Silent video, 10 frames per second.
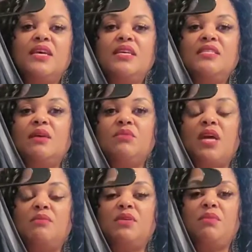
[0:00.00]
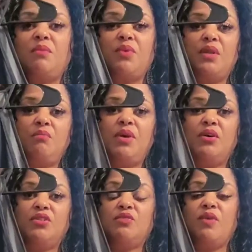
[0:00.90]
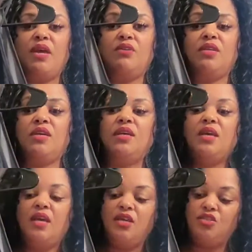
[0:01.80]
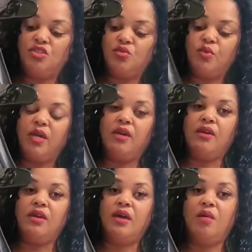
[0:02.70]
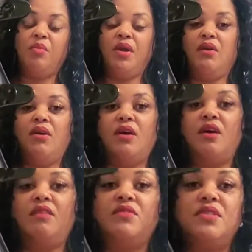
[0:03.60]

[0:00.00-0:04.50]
Sometimes I may put a belt around it and just wear a pair of